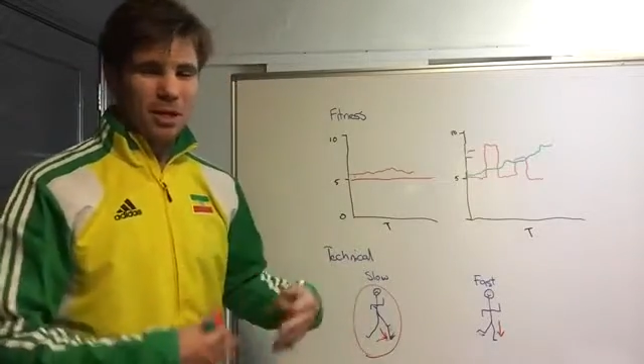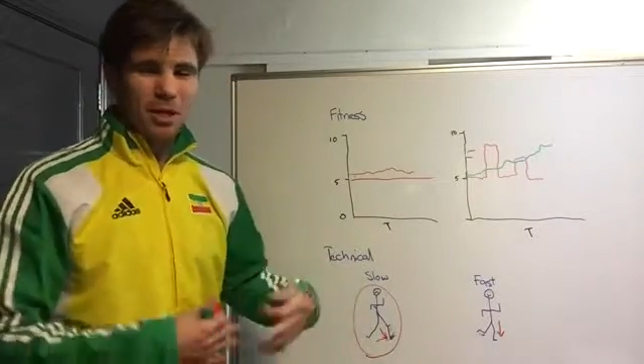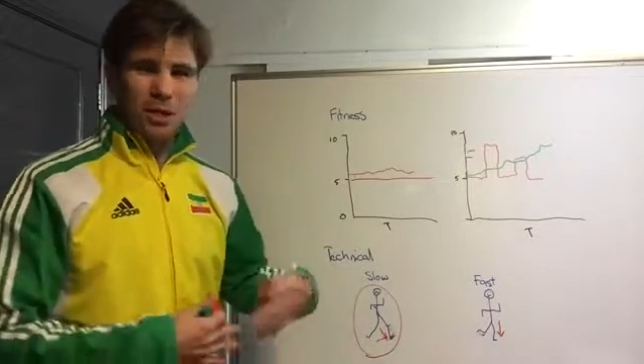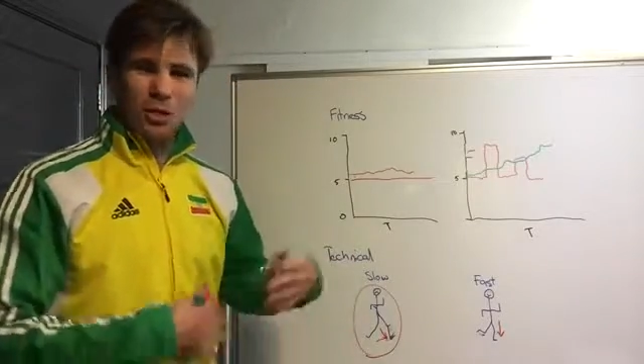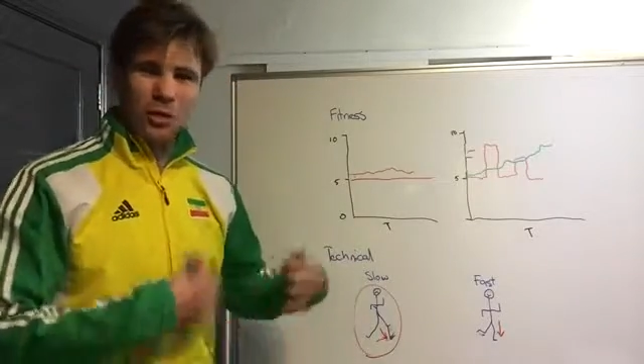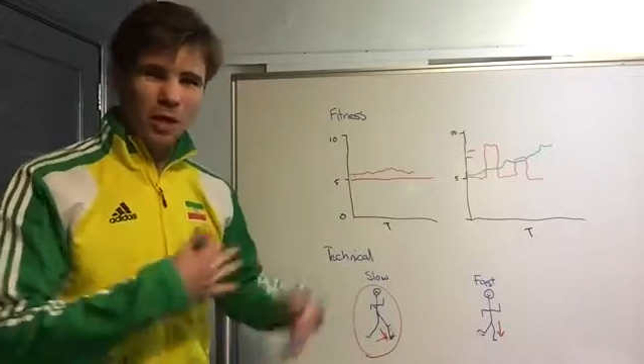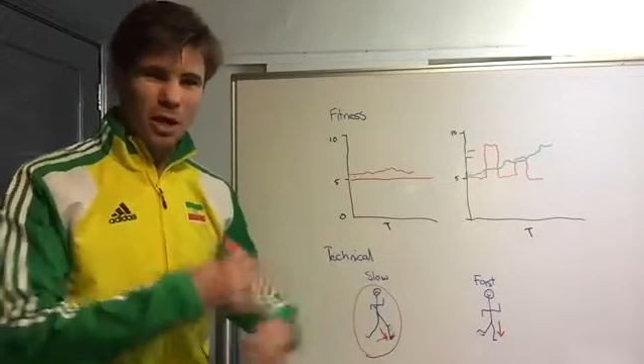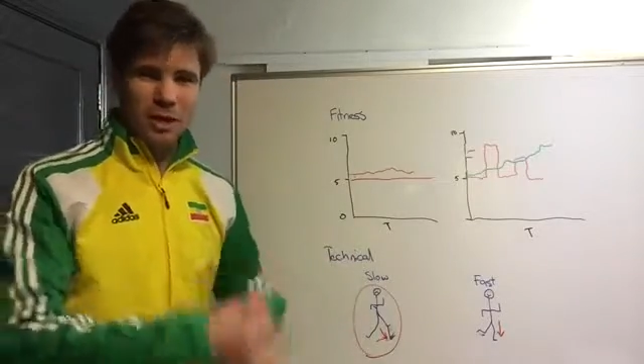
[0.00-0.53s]

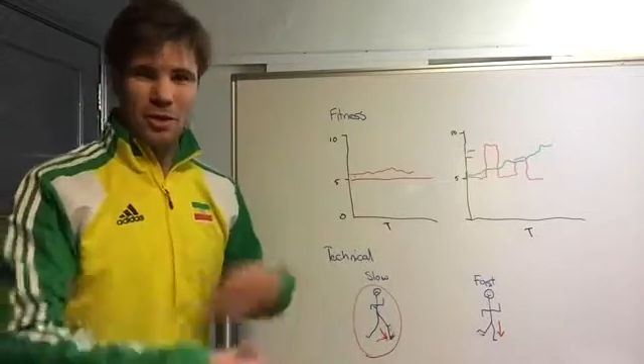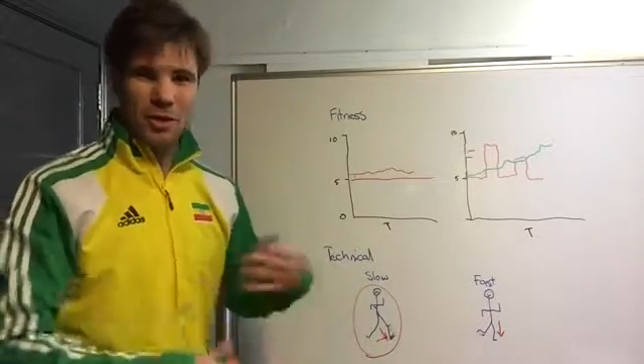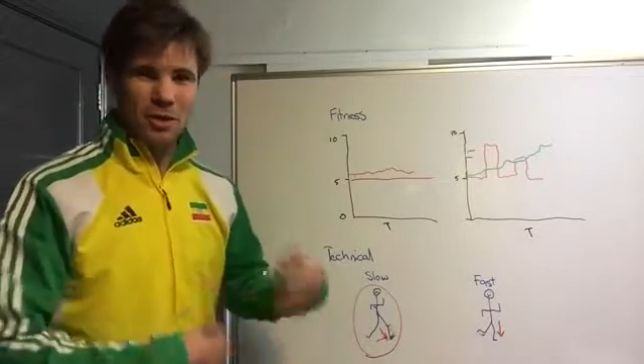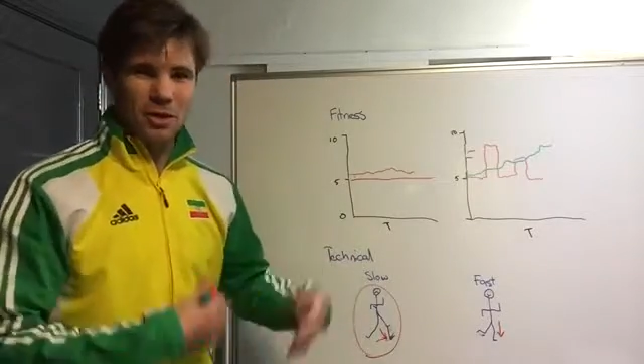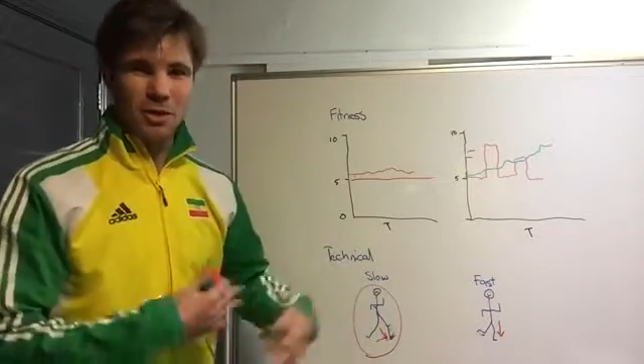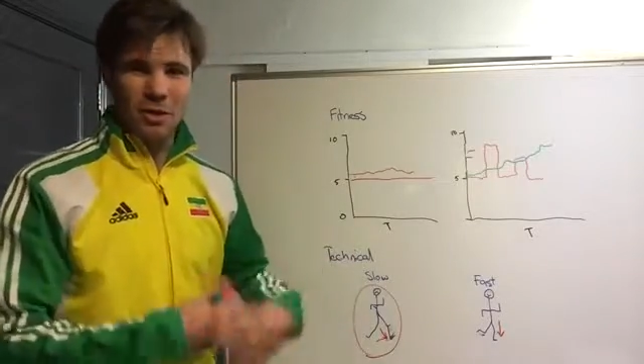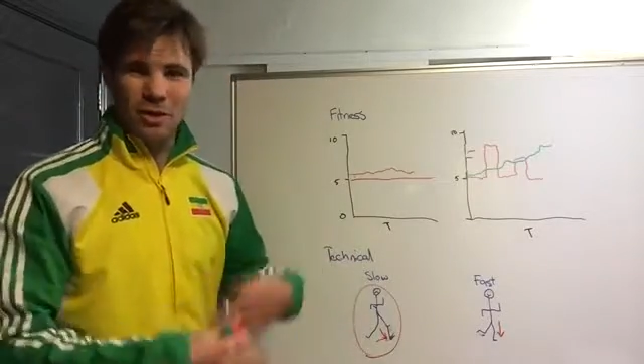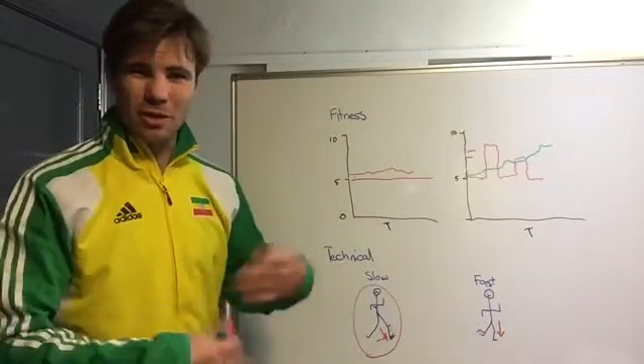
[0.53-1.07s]
striking
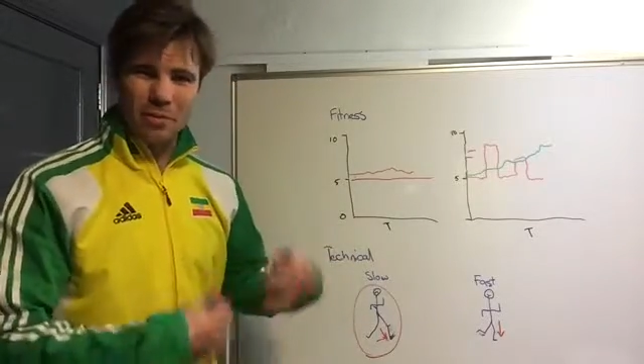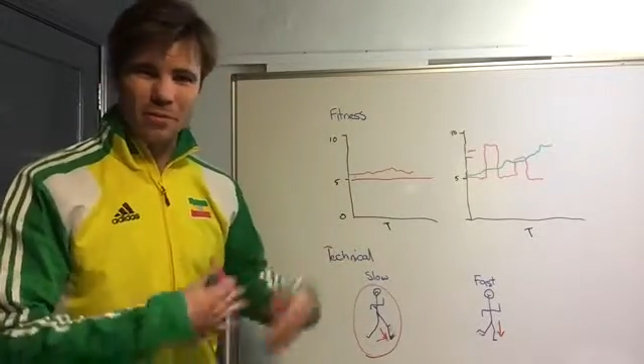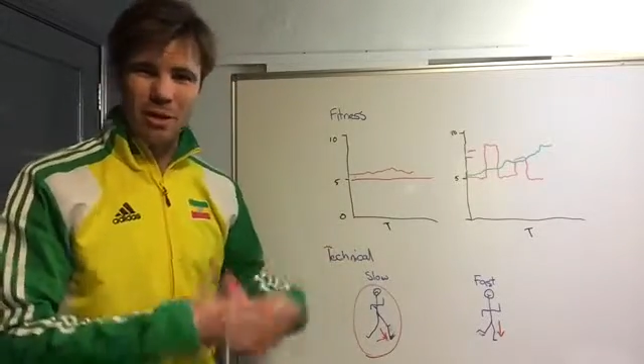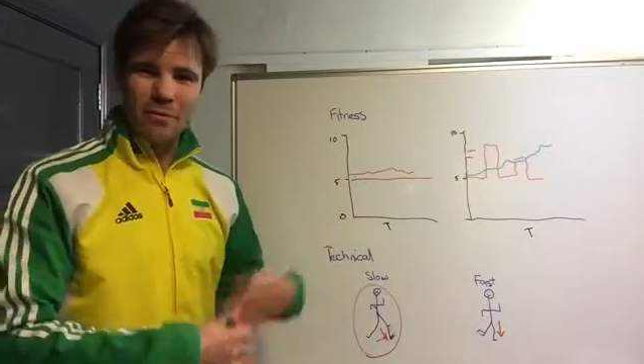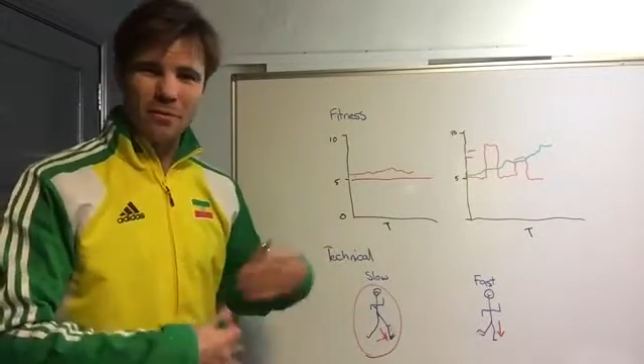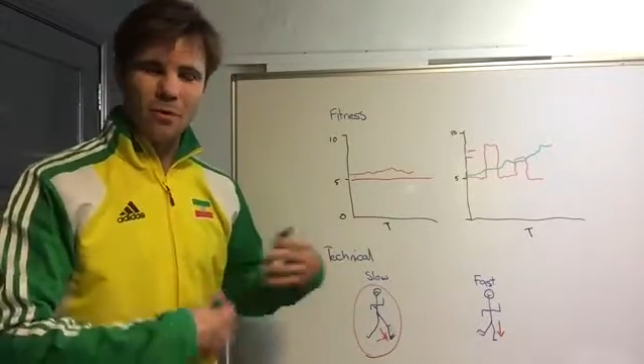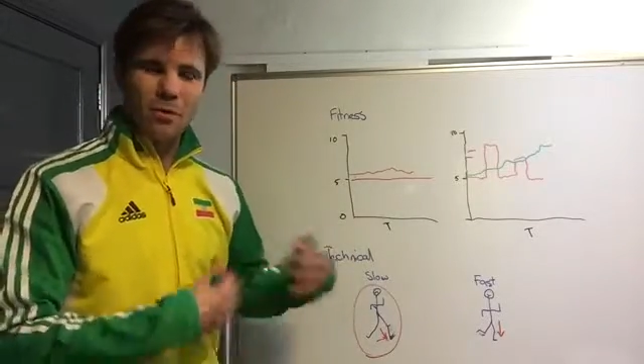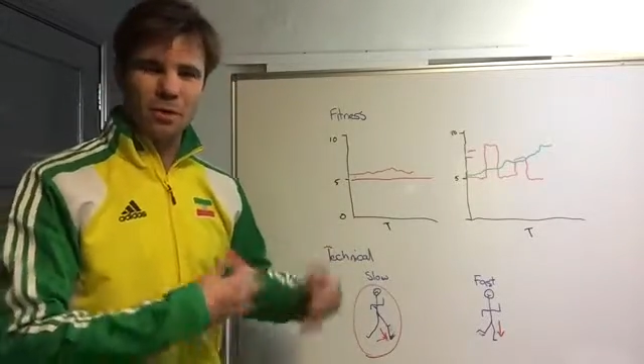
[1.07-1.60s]
on your
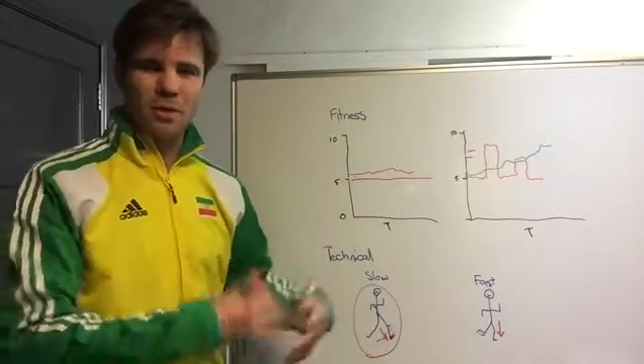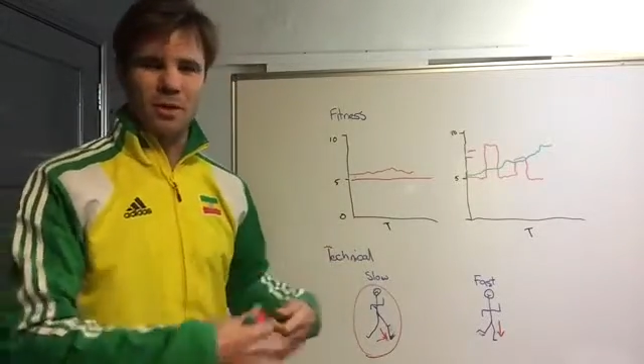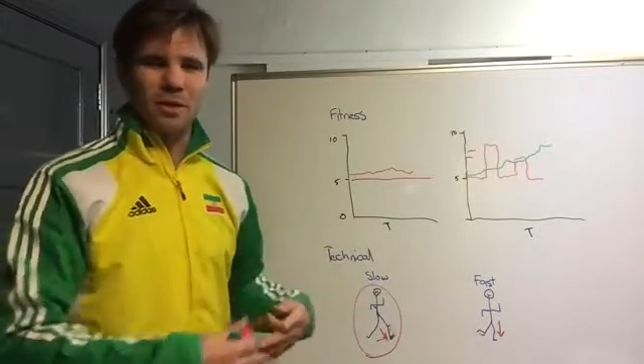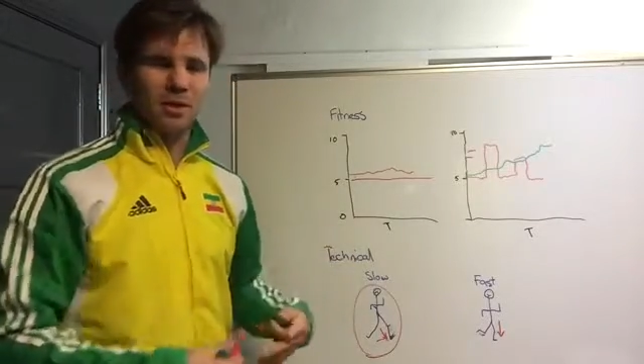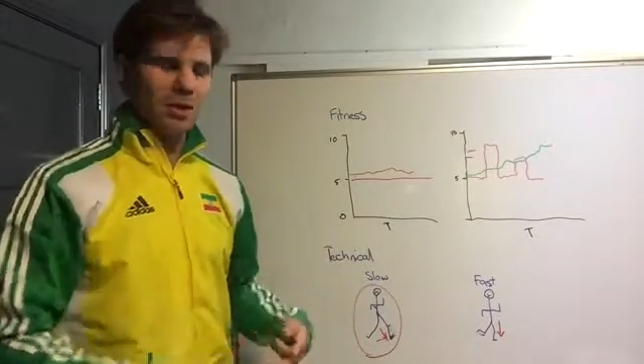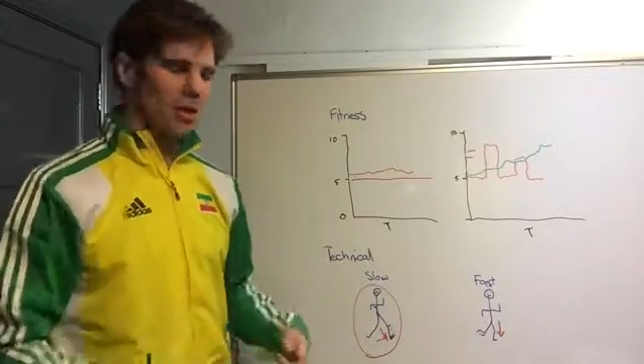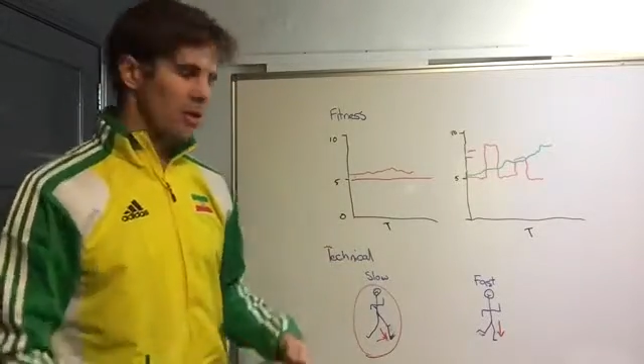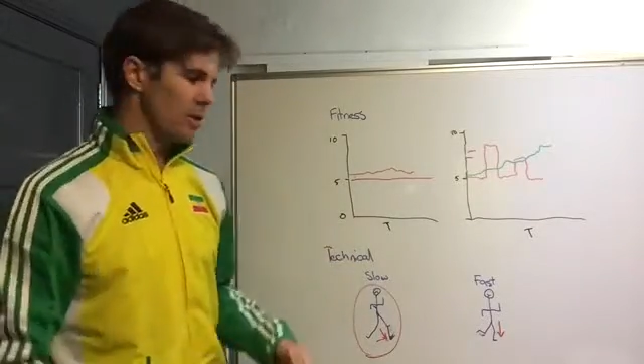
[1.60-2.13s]
midfoot, on your
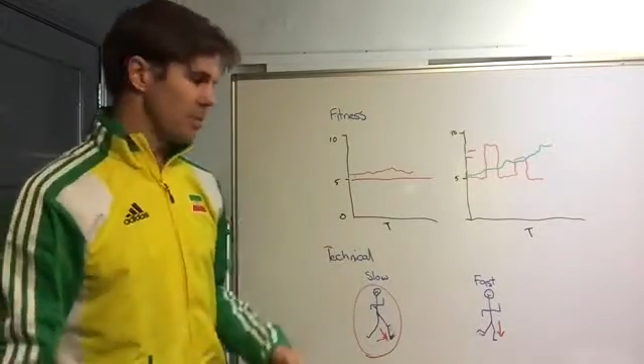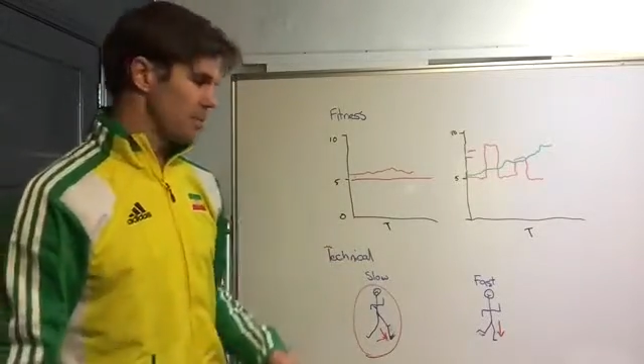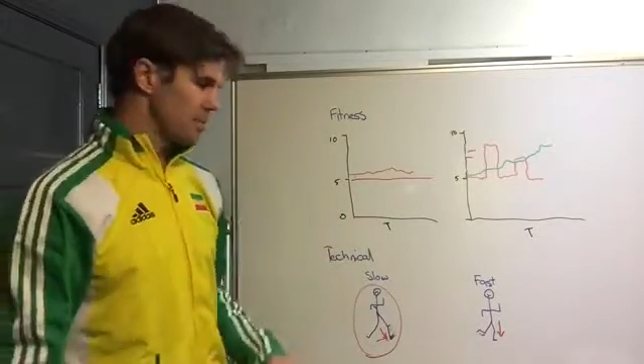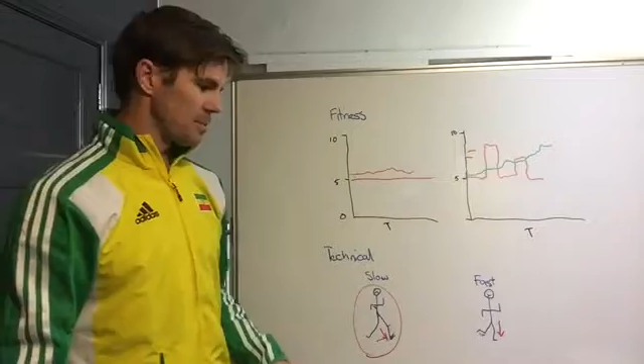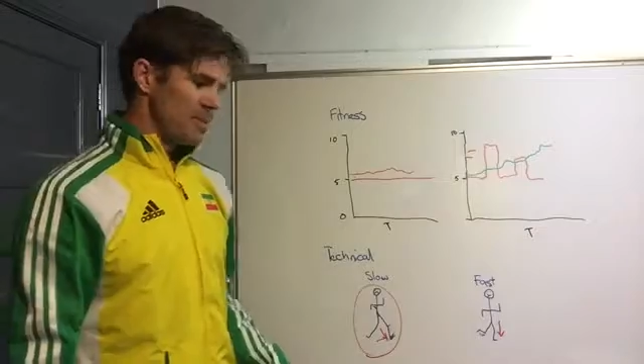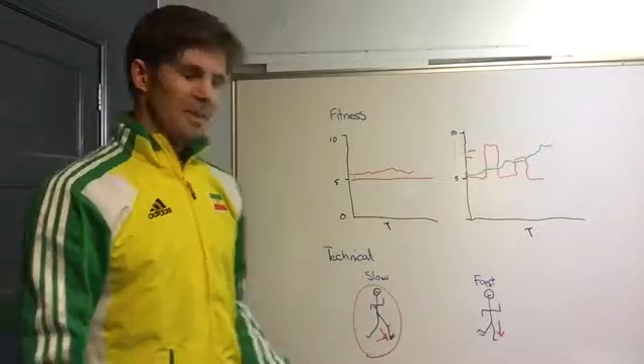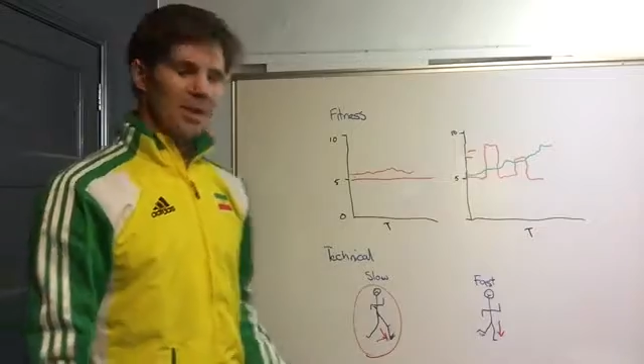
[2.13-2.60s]
toe.